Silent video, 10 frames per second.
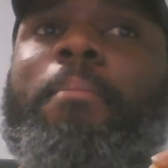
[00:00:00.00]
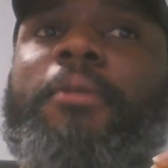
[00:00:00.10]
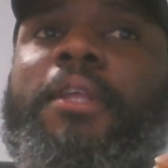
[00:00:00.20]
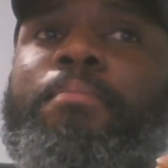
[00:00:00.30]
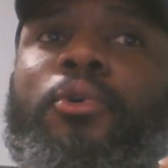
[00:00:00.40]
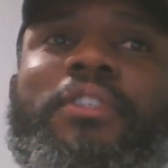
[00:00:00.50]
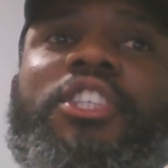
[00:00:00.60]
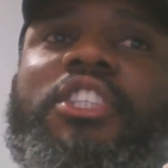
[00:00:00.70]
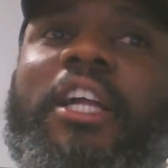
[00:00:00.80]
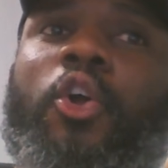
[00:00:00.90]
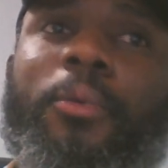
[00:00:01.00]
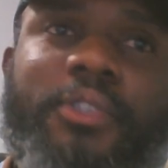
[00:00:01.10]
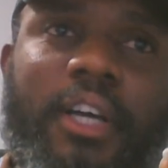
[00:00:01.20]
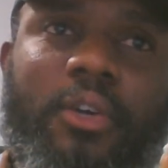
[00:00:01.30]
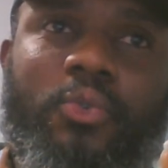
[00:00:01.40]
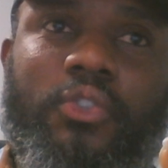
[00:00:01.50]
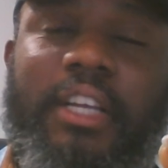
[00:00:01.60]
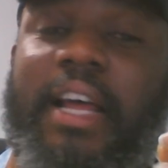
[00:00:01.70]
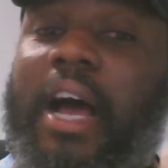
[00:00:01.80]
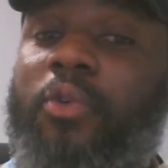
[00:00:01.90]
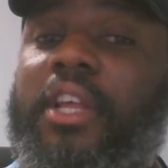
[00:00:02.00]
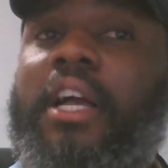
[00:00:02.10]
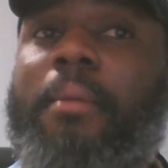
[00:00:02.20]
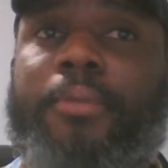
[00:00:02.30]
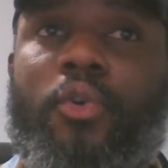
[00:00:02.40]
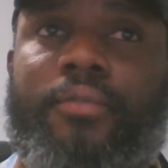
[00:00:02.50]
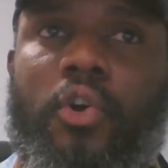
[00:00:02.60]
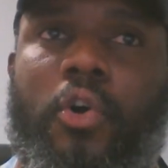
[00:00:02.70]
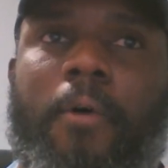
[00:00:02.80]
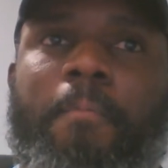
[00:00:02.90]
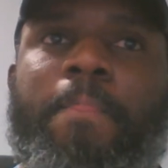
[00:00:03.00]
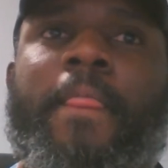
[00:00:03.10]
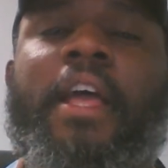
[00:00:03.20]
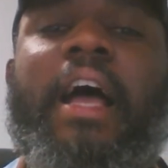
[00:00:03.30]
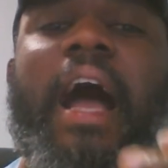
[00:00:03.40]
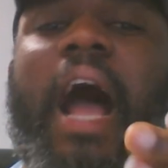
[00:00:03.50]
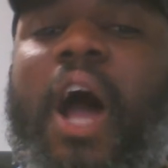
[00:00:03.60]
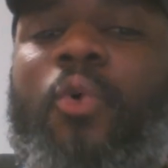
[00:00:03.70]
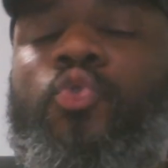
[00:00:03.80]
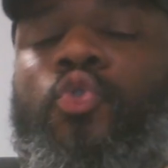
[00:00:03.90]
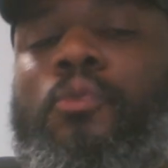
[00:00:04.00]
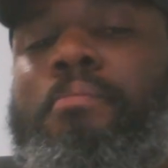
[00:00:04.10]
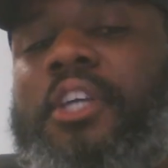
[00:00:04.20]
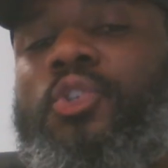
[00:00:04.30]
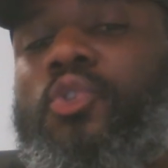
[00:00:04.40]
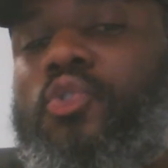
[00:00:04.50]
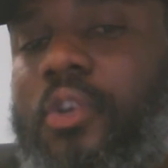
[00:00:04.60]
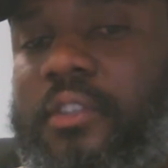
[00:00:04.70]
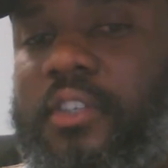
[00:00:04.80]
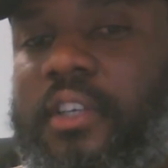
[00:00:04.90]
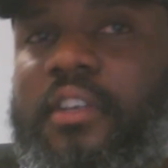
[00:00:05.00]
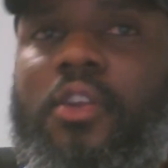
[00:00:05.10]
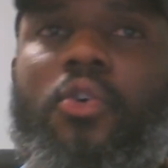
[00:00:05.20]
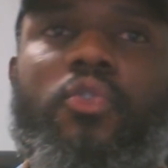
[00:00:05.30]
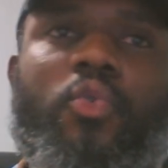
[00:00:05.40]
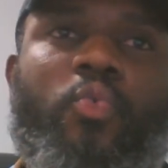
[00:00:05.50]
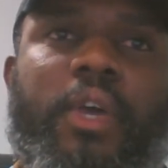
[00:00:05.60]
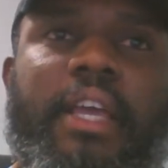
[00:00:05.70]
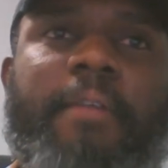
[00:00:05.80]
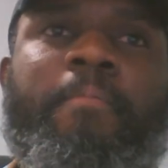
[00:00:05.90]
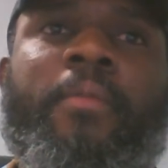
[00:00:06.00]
the potential obstacles and how they can be overcome, how to measure success along the way,